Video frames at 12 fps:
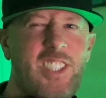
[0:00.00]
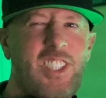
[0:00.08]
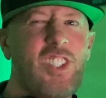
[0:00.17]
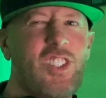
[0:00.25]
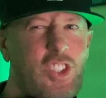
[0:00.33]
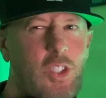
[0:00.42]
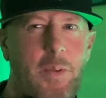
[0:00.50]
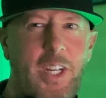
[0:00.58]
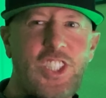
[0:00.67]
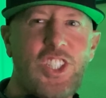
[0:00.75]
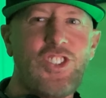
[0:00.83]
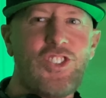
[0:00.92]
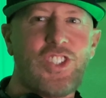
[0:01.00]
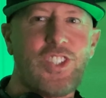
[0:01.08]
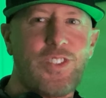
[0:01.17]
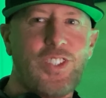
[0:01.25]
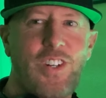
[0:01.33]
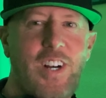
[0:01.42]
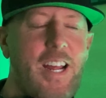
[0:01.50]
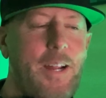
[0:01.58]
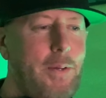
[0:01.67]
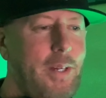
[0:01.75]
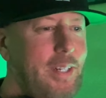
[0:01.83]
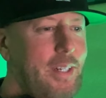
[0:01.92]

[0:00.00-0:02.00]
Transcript: So so make sure you subscribe